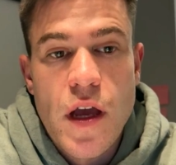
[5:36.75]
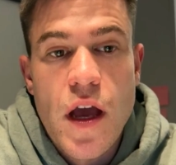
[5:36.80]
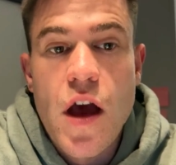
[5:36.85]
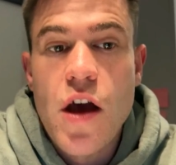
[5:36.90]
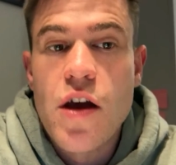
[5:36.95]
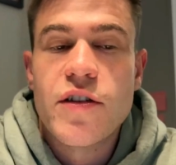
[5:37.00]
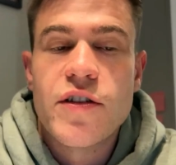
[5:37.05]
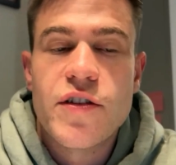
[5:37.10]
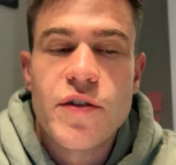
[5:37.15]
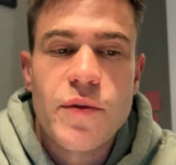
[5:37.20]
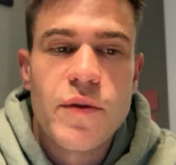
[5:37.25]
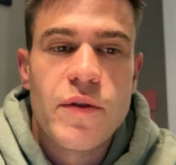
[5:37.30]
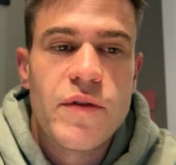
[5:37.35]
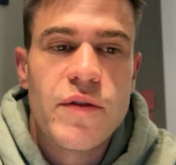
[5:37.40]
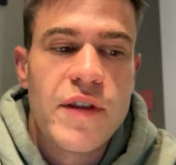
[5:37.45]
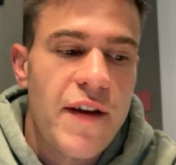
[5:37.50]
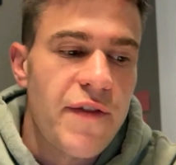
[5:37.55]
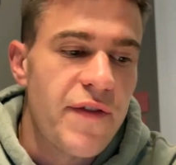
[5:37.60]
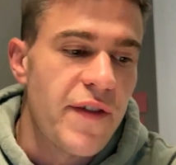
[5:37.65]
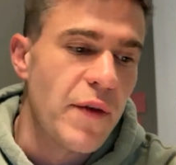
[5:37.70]
Oh, so we
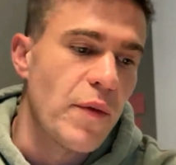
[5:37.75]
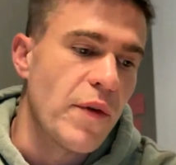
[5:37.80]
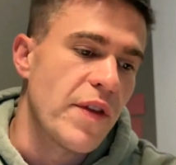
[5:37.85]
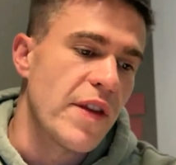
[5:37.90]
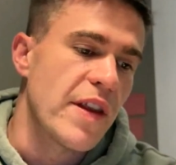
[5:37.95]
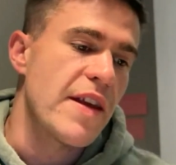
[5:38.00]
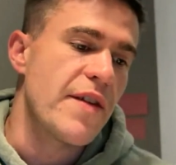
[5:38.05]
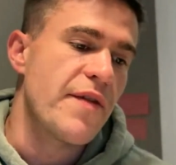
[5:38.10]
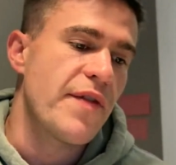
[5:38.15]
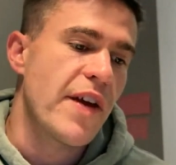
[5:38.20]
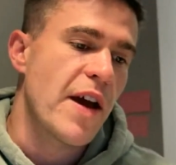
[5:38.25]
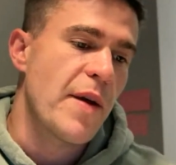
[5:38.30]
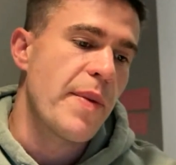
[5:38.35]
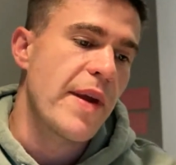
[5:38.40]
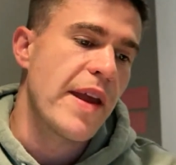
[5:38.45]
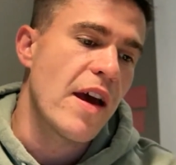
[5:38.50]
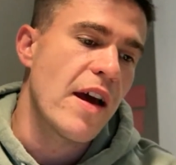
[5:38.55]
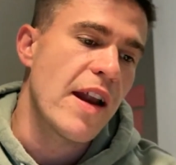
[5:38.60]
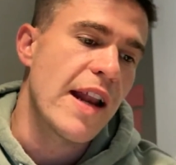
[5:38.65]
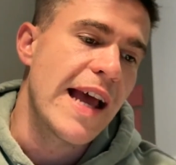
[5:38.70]
definitely want the VIP
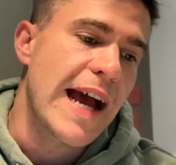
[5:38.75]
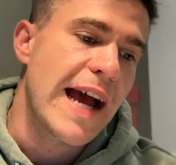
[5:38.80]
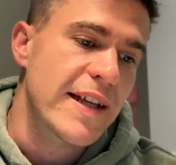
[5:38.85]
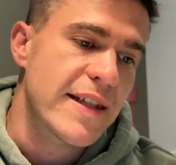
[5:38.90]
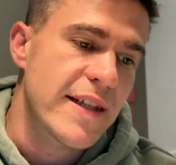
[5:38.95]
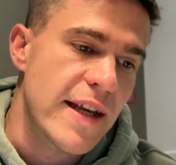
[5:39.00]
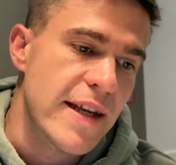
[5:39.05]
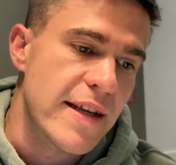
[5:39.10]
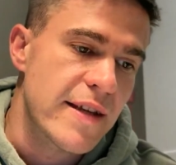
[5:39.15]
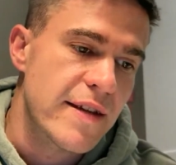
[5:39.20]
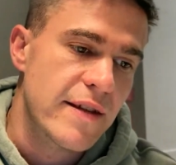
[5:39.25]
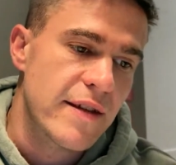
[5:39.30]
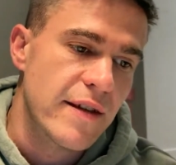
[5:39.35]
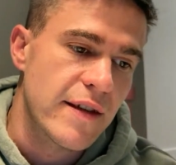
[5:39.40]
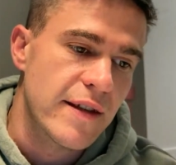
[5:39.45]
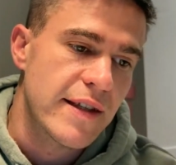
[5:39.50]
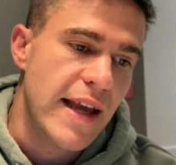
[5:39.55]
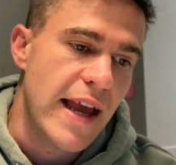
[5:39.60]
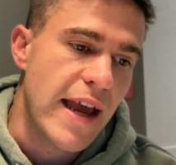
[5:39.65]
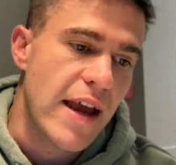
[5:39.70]
early access
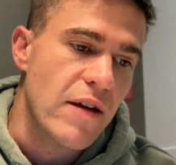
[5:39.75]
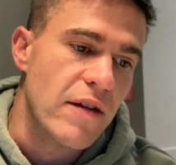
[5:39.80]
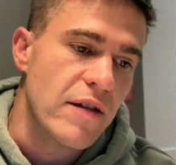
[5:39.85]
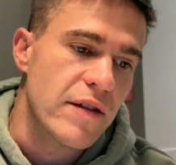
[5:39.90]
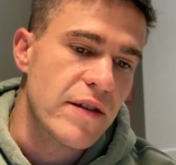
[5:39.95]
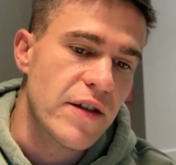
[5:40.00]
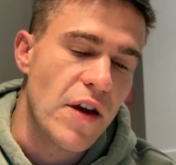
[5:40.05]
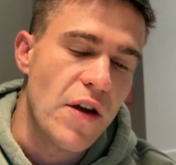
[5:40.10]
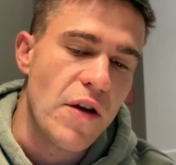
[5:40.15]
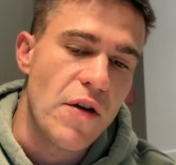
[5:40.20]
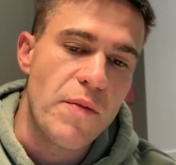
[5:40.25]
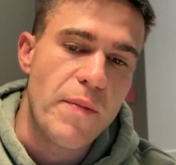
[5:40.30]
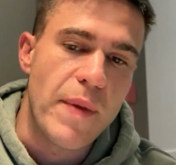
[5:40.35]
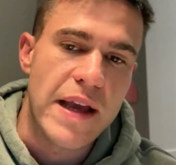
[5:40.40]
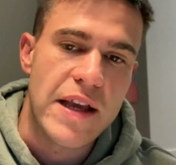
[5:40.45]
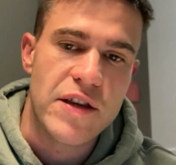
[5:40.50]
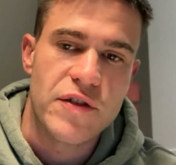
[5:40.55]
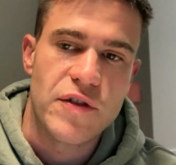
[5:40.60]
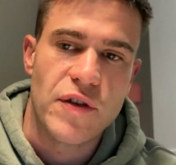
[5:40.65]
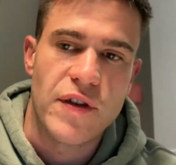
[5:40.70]
sale. So
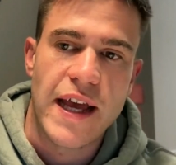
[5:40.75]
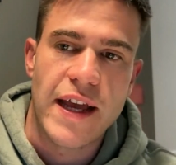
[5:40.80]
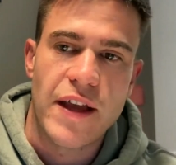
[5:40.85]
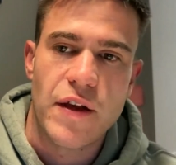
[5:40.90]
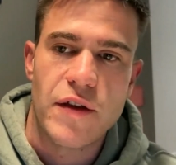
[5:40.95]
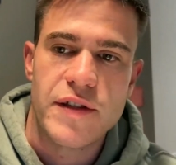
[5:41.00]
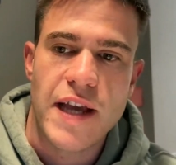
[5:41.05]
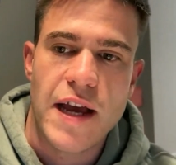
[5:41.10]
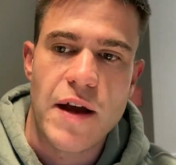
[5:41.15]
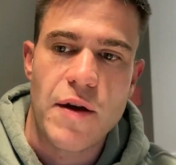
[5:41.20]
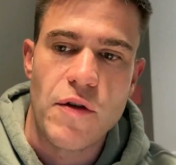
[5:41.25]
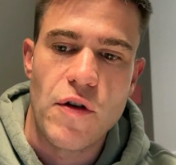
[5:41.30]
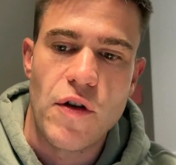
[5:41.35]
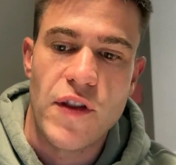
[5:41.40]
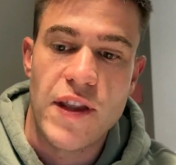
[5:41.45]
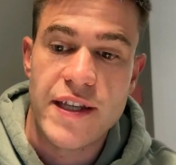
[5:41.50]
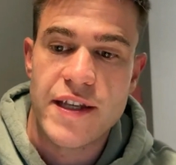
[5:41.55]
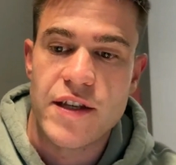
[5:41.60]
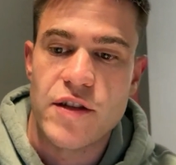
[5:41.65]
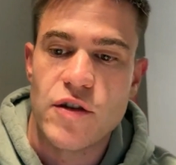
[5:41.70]
making sure that goes out. And
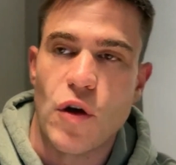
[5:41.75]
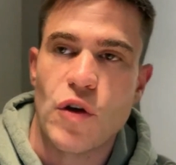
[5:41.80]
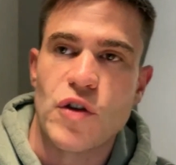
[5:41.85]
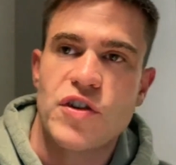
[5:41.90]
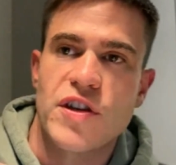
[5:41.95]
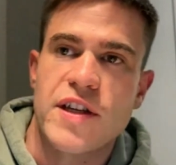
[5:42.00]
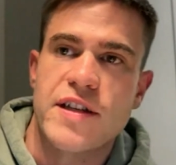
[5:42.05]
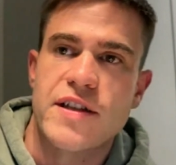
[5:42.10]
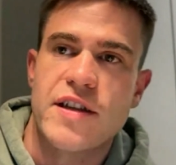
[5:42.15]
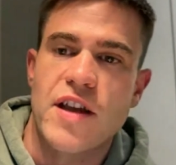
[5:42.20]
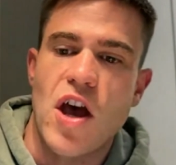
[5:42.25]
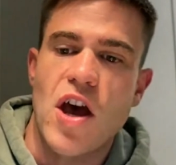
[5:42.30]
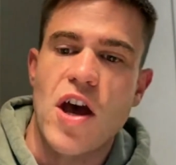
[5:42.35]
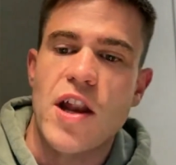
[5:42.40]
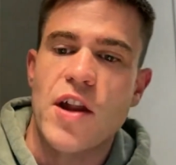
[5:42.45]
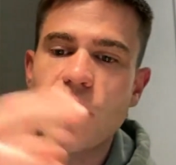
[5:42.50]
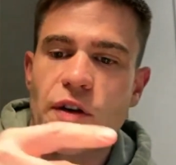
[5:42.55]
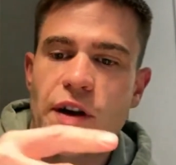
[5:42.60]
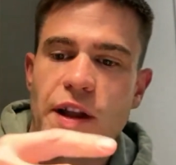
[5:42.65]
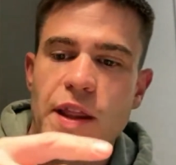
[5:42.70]
this is not just
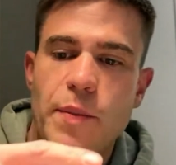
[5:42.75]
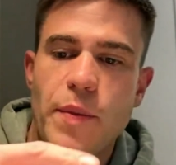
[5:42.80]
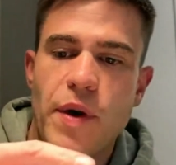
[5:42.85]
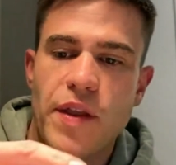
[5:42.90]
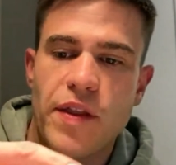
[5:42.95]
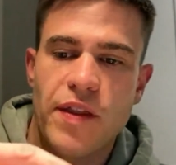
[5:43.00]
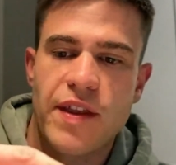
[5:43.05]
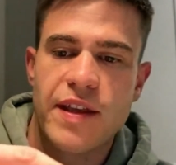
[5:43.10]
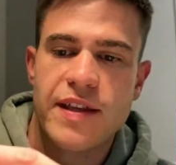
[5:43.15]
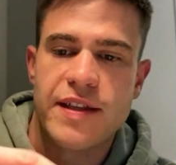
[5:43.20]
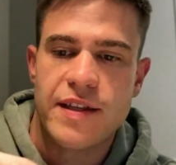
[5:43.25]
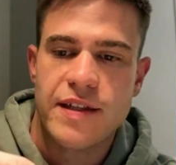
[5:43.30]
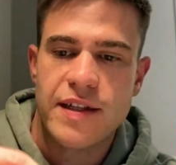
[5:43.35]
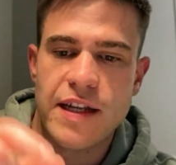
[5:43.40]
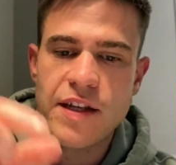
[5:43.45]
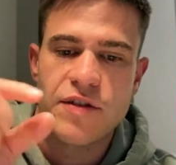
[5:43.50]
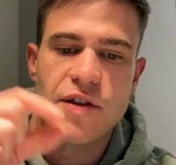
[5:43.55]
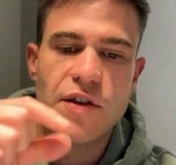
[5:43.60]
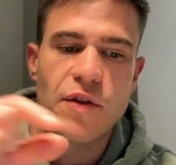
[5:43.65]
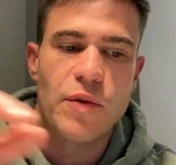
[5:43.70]
earlier on in the month. This is
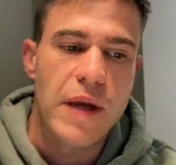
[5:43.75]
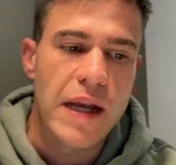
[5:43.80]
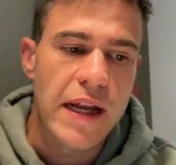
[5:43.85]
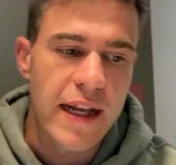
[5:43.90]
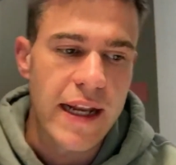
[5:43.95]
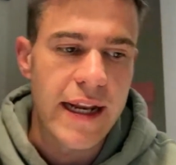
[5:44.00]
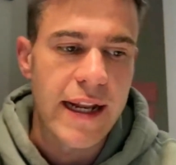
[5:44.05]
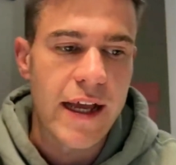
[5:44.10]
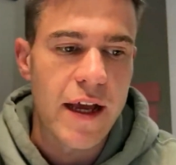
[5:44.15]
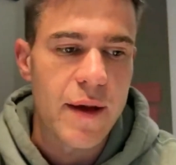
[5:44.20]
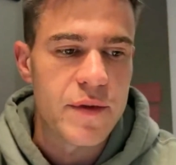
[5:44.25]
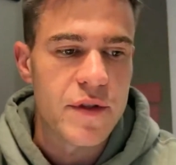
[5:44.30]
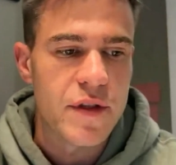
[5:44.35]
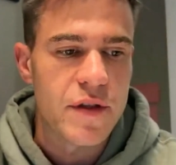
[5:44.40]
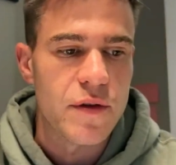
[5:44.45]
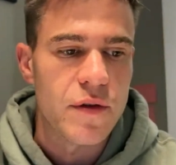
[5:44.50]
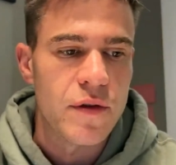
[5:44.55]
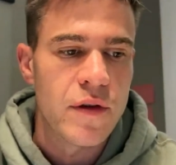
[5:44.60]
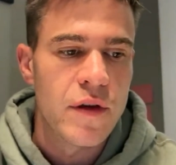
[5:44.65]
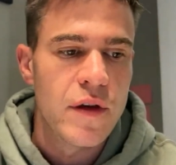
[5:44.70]
literally the week leading up
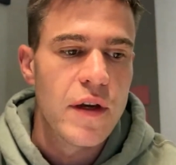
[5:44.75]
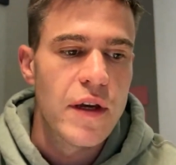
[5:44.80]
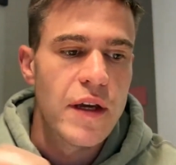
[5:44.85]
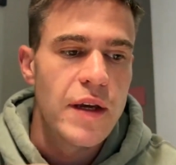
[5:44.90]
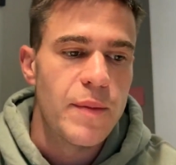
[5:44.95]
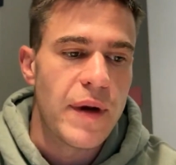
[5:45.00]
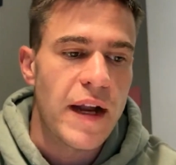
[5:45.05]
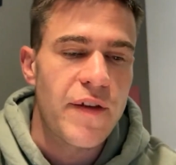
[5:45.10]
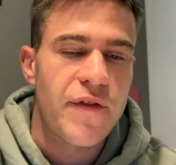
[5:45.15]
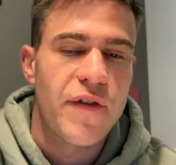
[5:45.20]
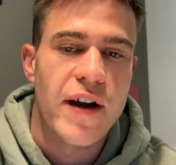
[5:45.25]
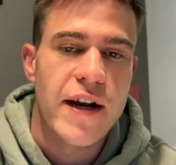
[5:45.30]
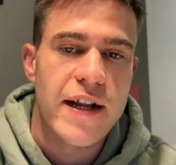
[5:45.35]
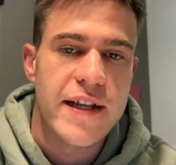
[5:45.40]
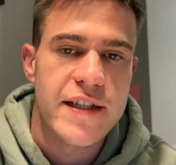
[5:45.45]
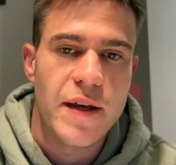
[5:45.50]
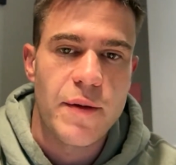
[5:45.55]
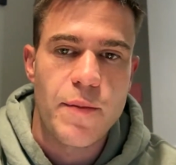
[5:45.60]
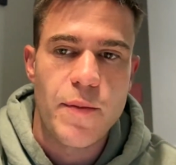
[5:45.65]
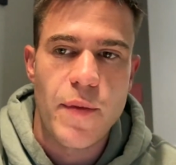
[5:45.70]
to Black Friday,
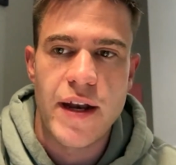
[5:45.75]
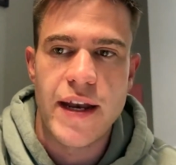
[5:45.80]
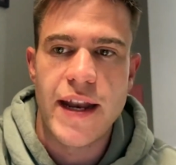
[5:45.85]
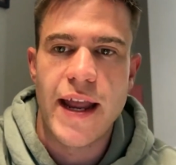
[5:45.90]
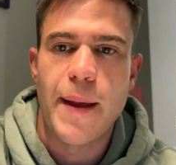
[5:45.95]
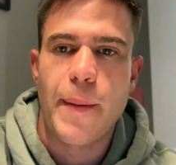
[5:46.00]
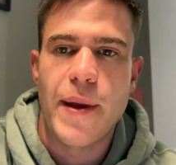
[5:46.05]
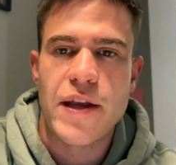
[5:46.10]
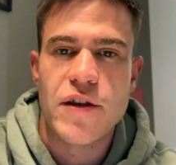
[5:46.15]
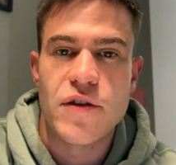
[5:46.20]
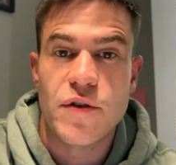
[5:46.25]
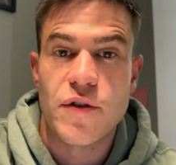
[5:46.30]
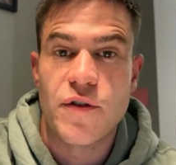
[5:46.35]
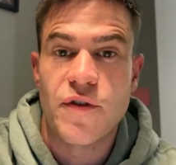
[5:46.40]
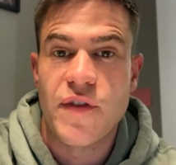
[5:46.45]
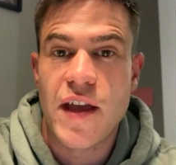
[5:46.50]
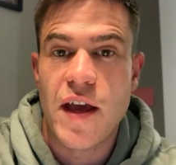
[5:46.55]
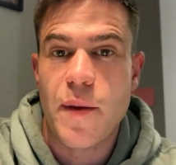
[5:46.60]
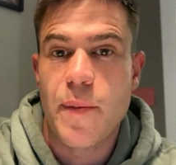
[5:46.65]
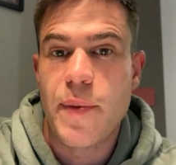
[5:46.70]
Cyber Monday. Make sure your
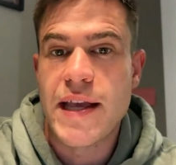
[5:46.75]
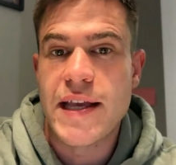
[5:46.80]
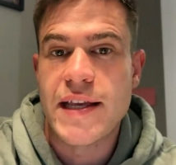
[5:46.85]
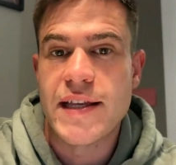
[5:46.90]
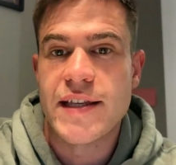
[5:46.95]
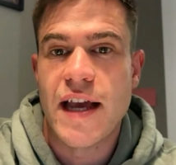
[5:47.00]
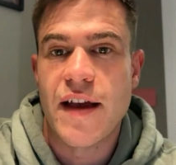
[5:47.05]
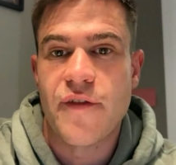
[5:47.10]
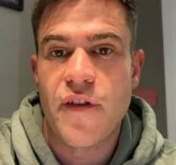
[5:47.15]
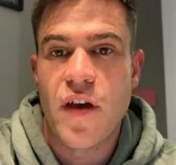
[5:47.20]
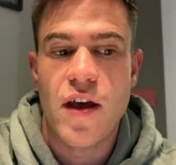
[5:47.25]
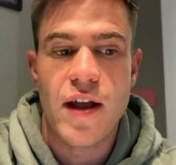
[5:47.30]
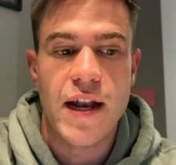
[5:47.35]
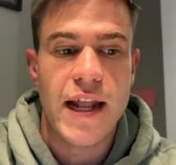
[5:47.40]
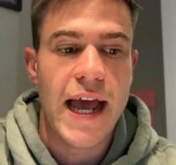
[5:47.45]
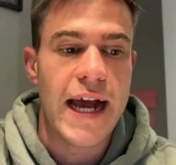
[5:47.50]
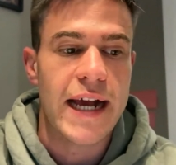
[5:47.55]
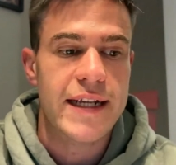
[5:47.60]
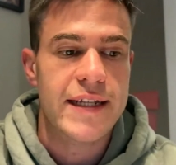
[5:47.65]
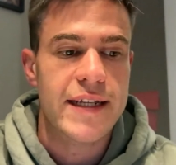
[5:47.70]
VIPs have early
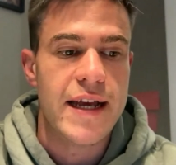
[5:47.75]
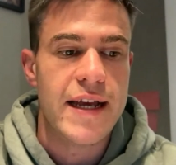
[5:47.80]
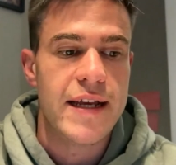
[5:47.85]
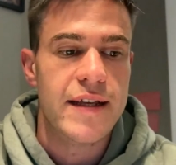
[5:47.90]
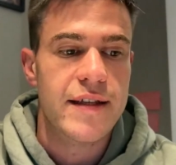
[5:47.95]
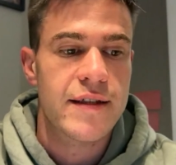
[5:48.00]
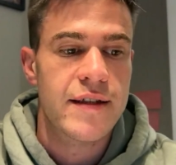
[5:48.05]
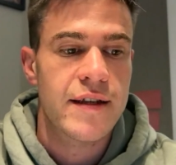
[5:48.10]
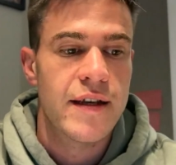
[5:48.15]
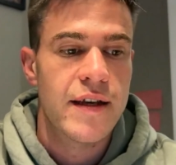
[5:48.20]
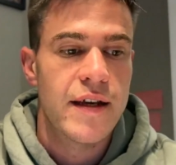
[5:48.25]
access.